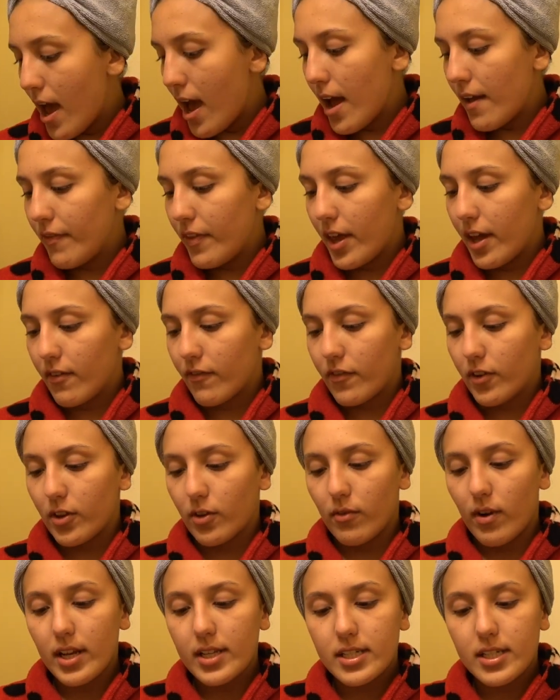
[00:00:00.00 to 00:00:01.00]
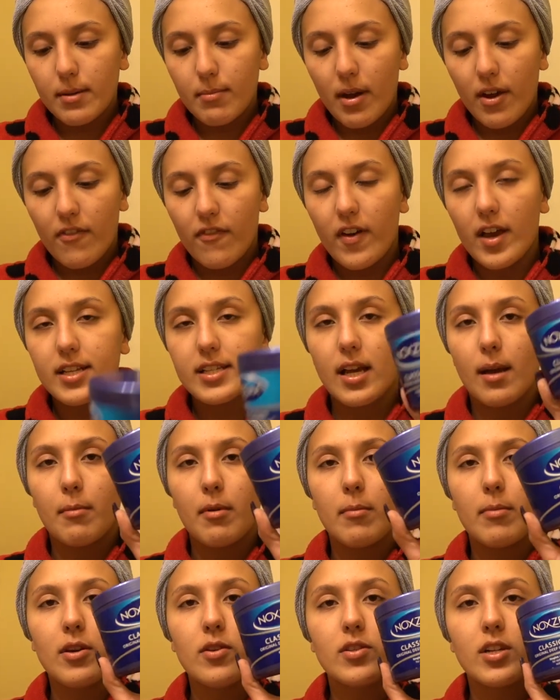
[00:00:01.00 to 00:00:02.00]
And then for the rest of my face, I'm
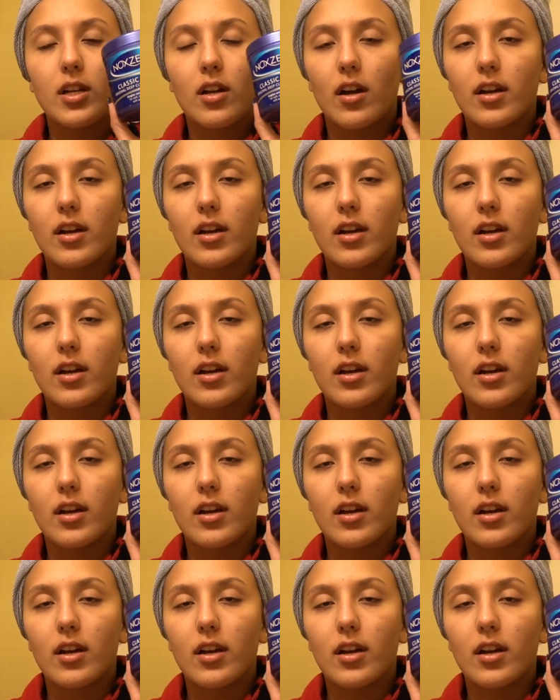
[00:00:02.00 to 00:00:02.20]
going to be using